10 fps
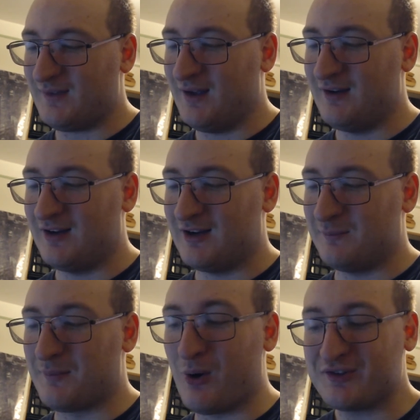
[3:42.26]
Uh,
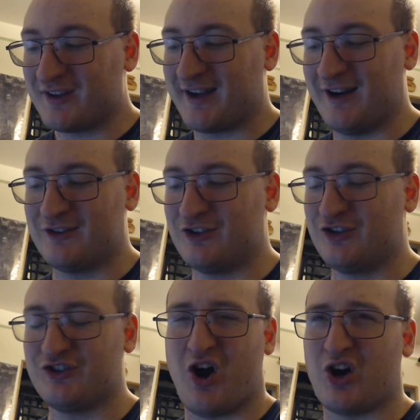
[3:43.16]
most of the
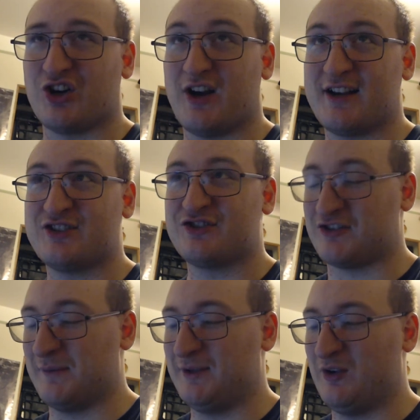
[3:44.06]
characters are
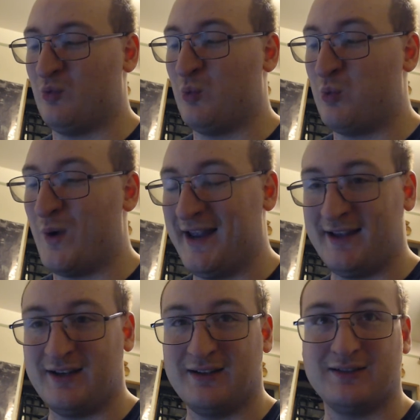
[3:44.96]
extremely
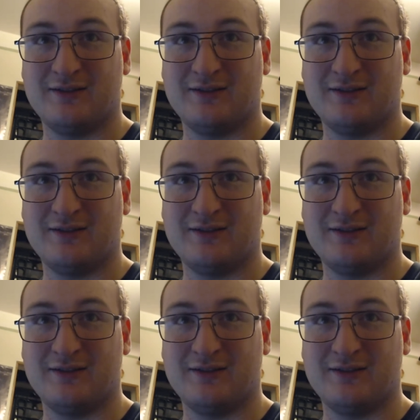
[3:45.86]
weak.